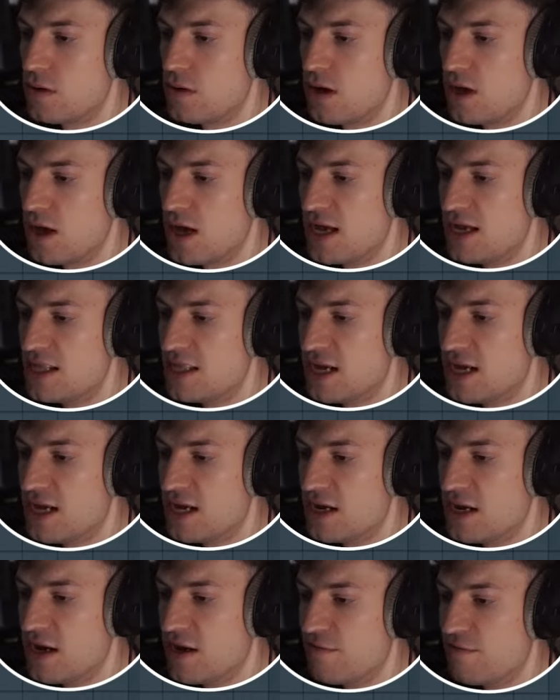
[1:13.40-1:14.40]
And
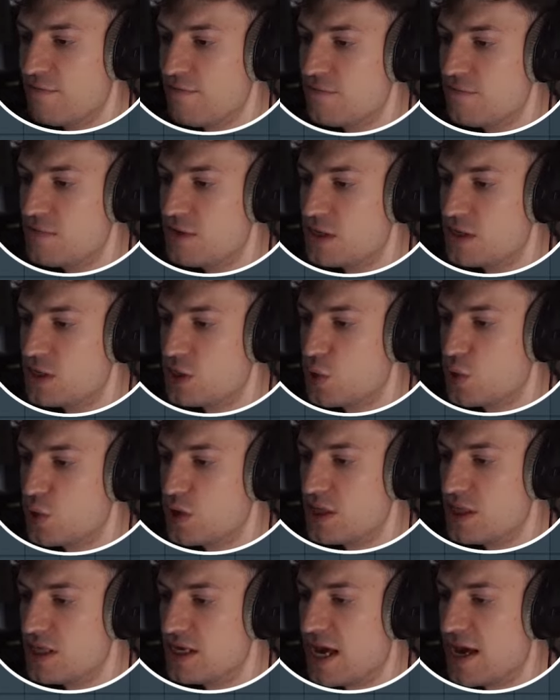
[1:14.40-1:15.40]
then I've
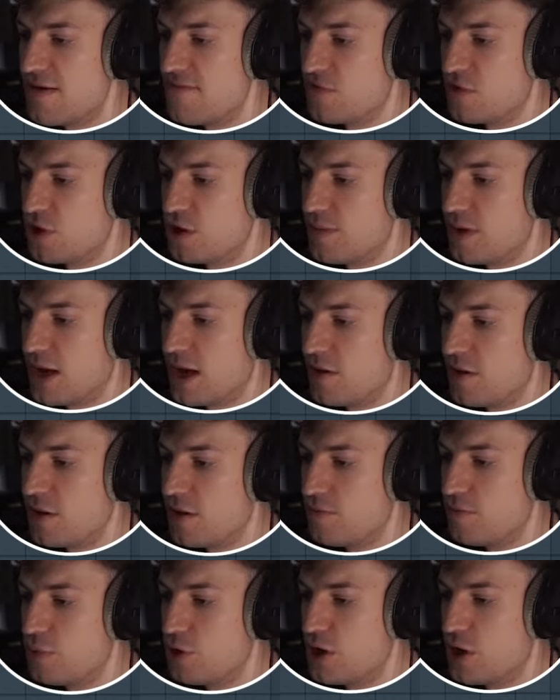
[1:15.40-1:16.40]
sorted the envelope out
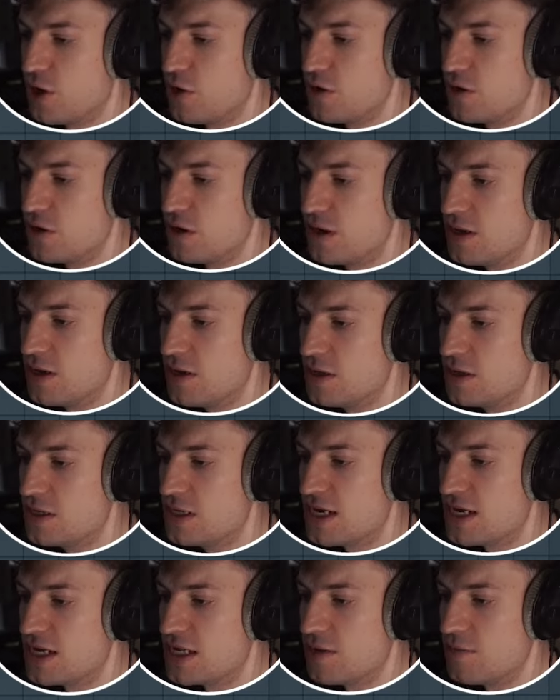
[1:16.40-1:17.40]
and put it on,
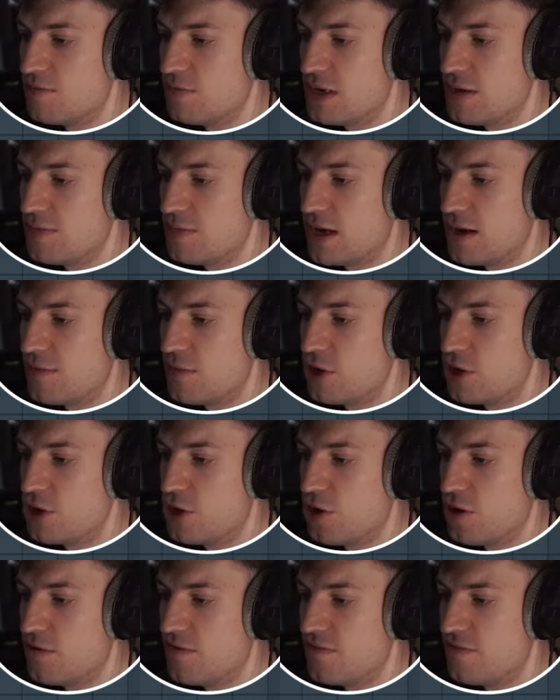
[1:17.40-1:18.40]
taking the BPM mode
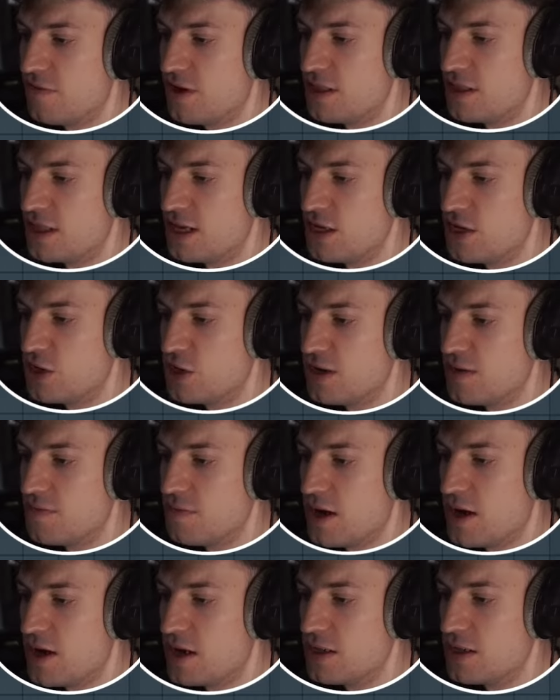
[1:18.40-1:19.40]
off, and then done it
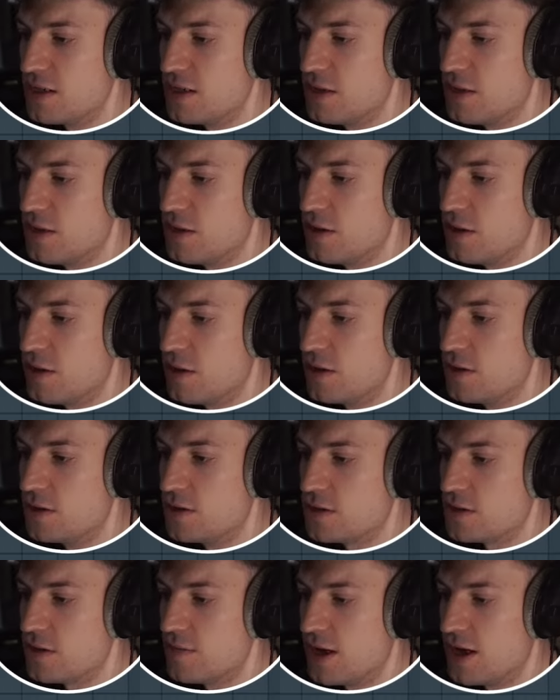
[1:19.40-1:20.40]
by
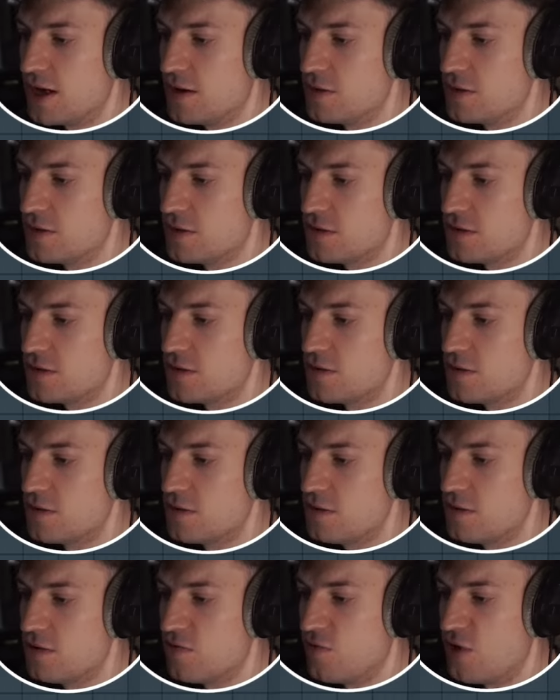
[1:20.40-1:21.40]
hertz amount,
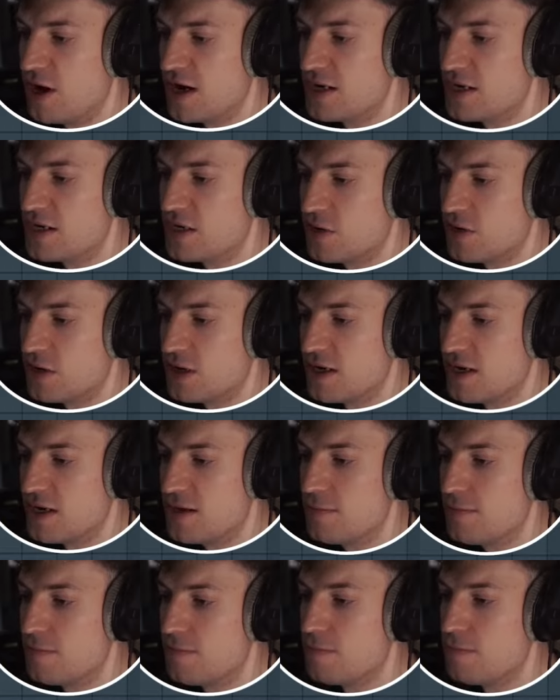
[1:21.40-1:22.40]
the rate on
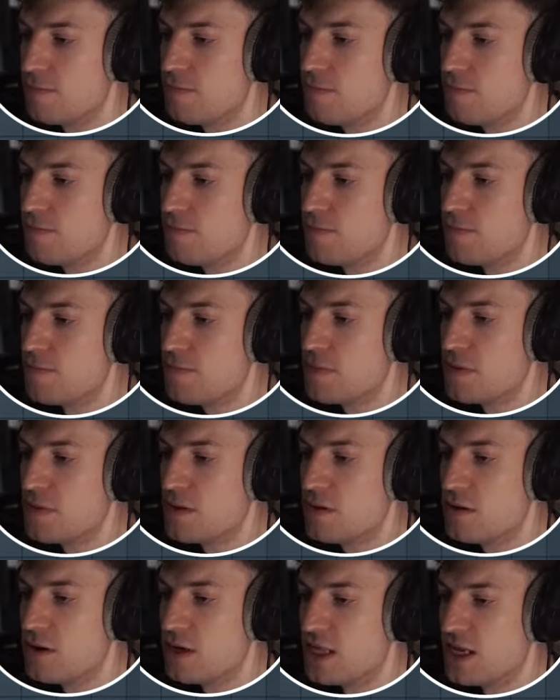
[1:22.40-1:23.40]
here.
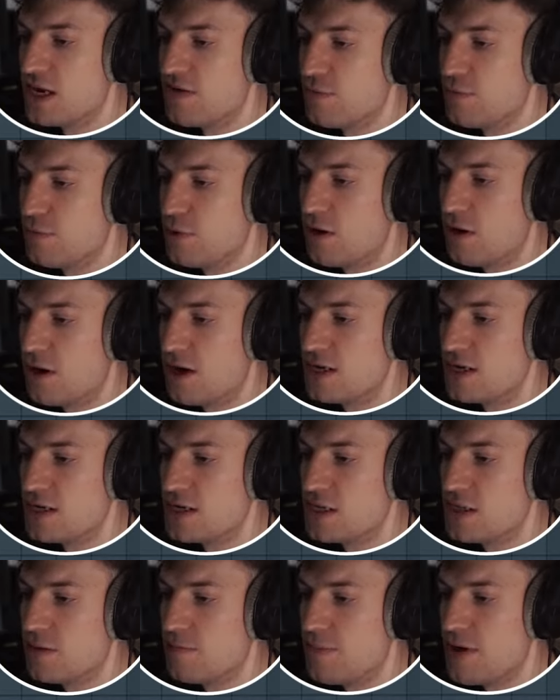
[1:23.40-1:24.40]
And then I've applied it
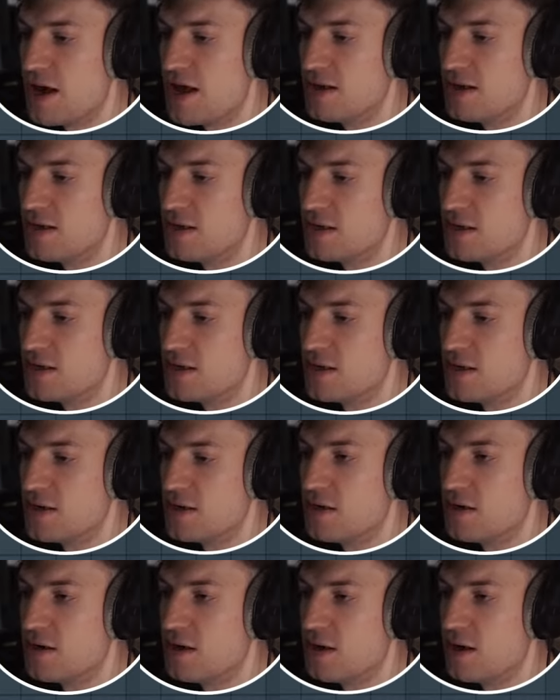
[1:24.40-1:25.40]
to the bend,
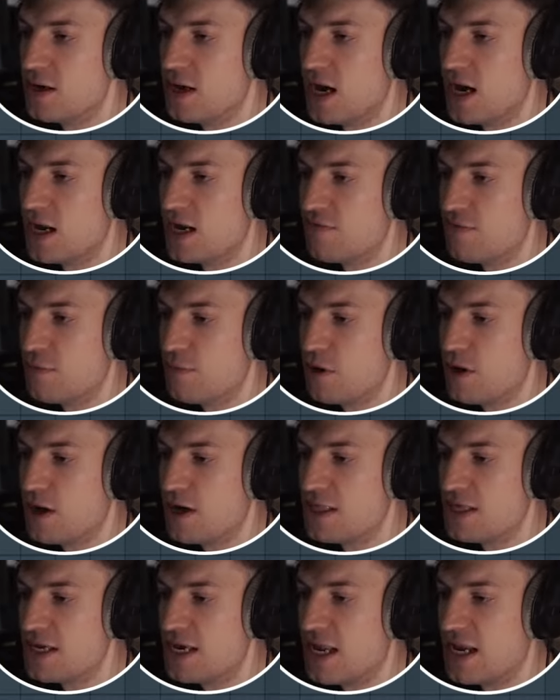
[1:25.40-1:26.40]
and I've
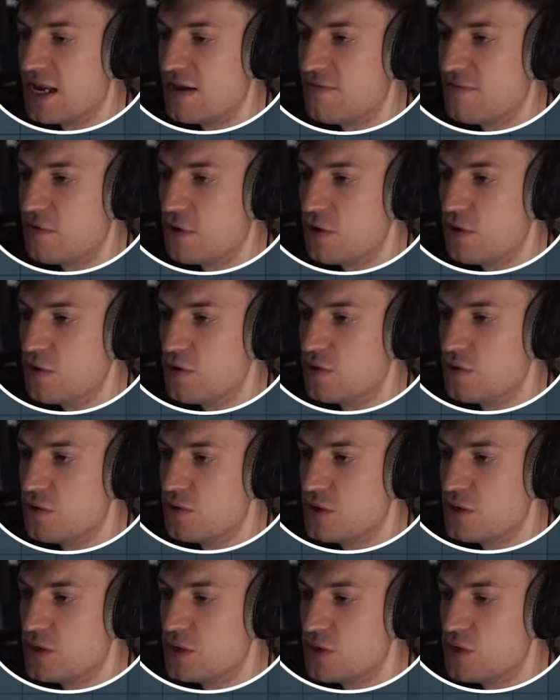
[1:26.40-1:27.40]
applied the LFO
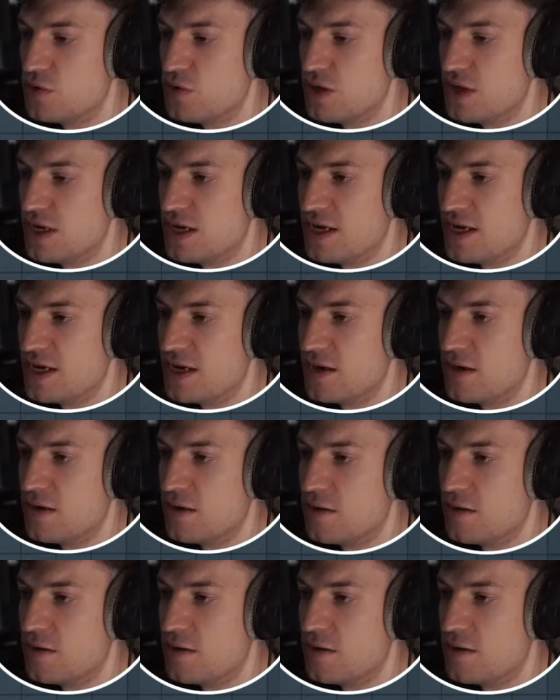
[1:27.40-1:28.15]
to here,